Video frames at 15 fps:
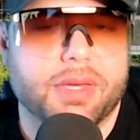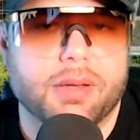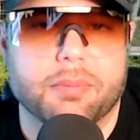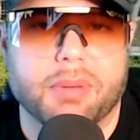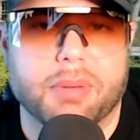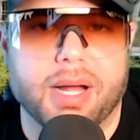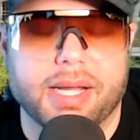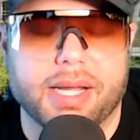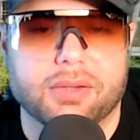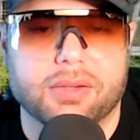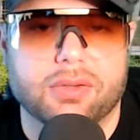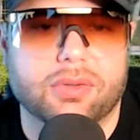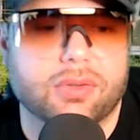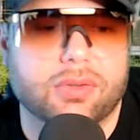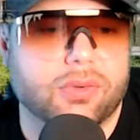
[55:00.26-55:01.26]

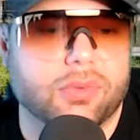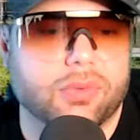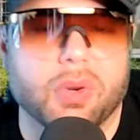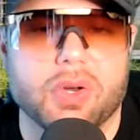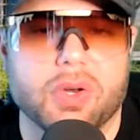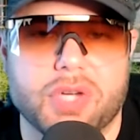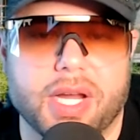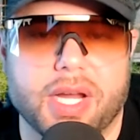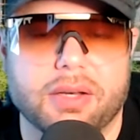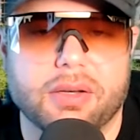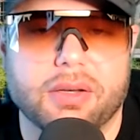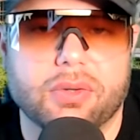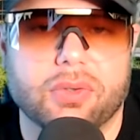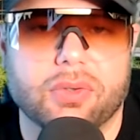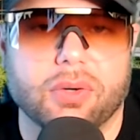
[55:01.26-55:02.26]
Binance Smart Chain.
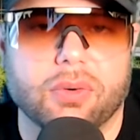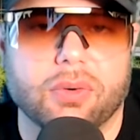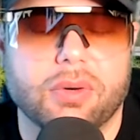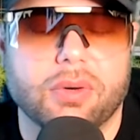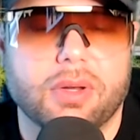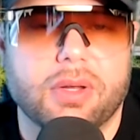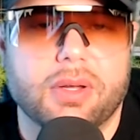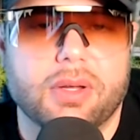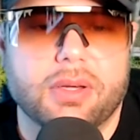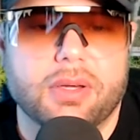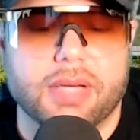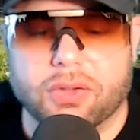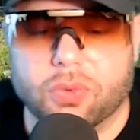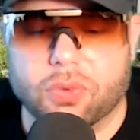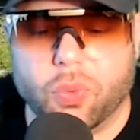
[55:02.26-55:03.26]
So
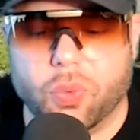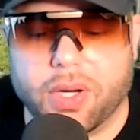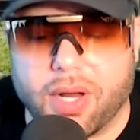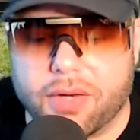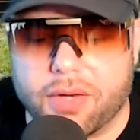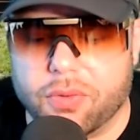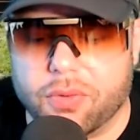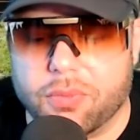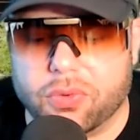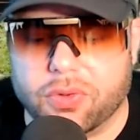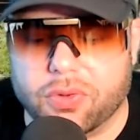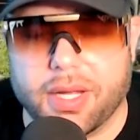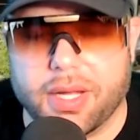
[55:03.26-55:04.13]
That's where I do most of it.